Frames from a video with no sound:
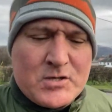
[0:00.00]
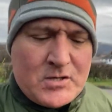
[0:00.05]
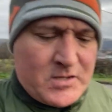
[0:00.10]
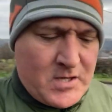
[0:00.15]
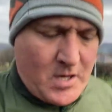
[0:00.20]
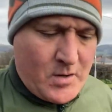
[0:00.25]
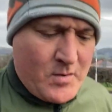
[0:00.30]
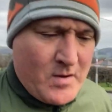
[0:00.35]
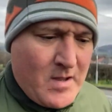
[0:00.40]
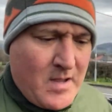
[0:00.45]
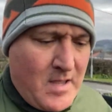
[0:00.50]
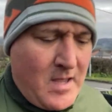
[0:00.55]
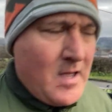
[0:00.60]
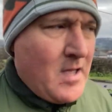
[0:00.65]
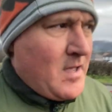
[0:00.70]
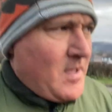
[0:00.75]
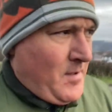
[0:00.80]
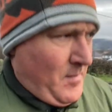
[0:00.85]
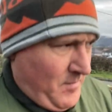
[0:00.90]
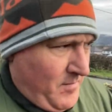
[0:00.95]
So
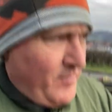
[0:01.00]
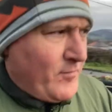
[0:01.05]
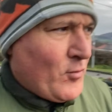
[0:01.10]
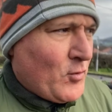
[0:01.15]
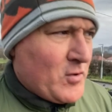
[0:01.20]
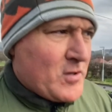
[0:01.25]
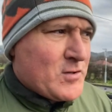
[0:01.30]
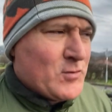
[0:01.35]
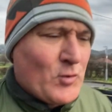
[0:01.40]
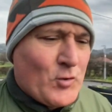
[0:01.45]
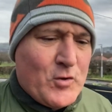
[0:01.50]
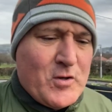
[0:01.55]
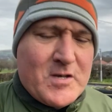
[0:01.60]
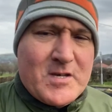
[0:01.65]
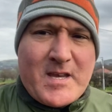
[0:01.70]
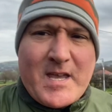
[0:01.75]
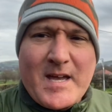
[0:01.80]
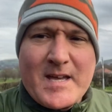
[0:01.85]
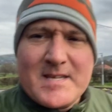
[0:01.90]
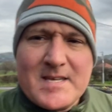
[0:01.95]
before this noise
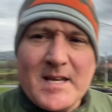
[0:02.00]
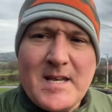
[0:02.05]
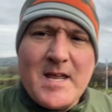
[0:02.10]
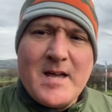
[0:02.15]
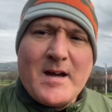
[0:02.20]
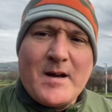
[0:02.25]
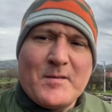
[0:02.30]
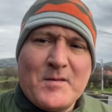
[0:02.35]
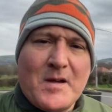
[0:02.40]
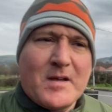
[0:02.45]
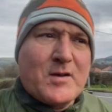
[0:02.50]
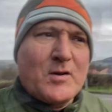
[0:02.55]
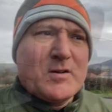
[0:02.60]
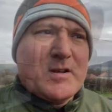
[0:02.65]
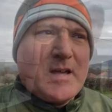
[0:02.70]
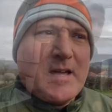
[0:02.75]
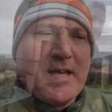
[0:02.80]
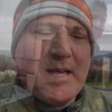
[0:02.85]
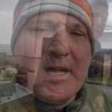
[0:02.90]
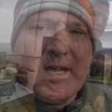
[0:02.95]
kicks in, I'm gonna cut it
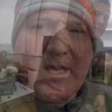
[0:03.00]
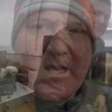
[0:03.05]
here.